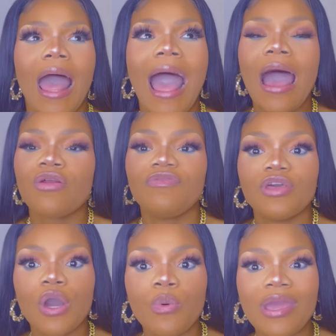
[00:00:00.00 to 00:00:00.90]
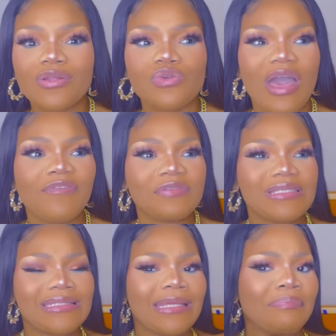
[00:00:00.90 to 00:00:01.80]
out of their way to have
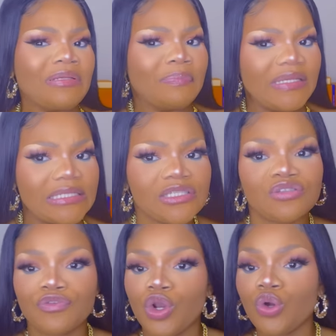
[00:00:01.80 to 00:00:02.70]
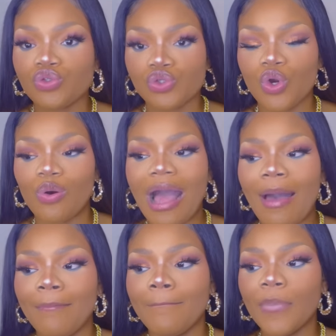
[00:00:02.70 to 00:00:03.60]
statement pieces of clothes. No,
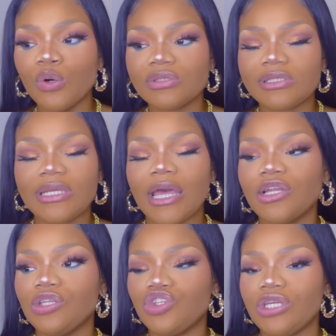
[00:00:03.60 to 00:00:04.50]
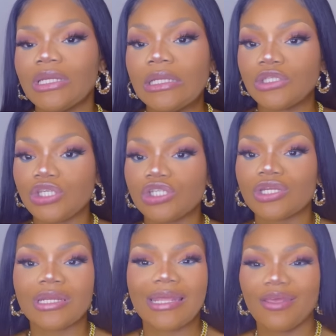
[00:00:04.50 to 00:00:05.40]
I'm mostly a jean and
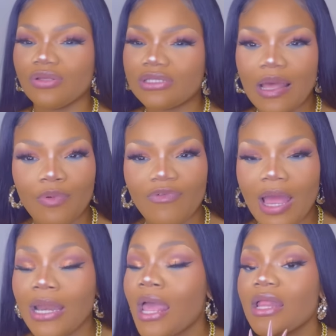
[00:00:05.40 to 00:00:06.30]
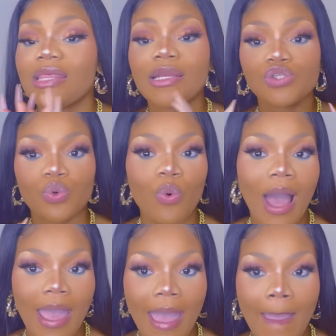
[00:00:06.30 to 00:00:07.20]
t-shirt and heels type of hat. That is who
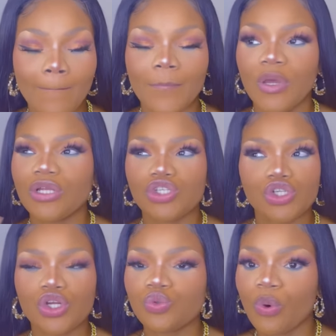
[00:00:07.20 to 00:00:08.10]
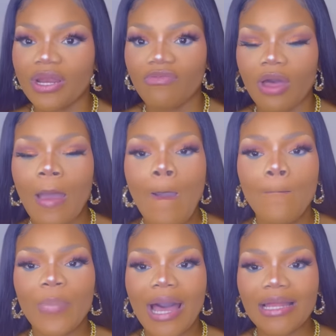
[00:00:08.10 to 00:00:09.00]
I am, a shirt, whatever.
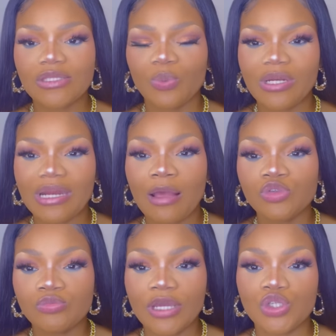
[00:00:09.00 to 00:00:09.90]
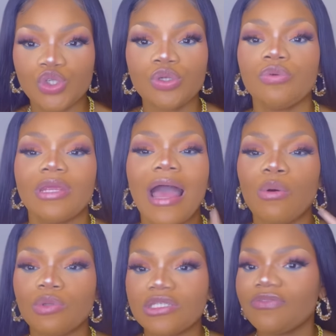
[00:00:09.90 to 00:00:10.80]
But when it comes to my jewelry, I
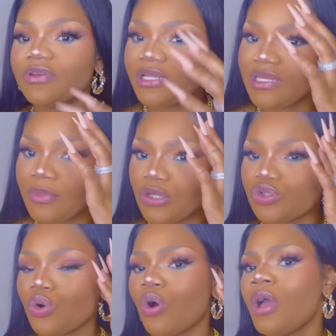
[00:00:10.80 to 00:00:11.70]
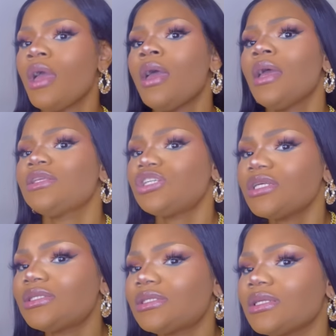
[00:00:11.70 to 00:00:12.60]
will definitely make sure
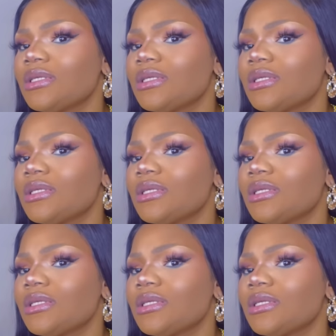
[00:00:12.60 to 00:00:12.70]
just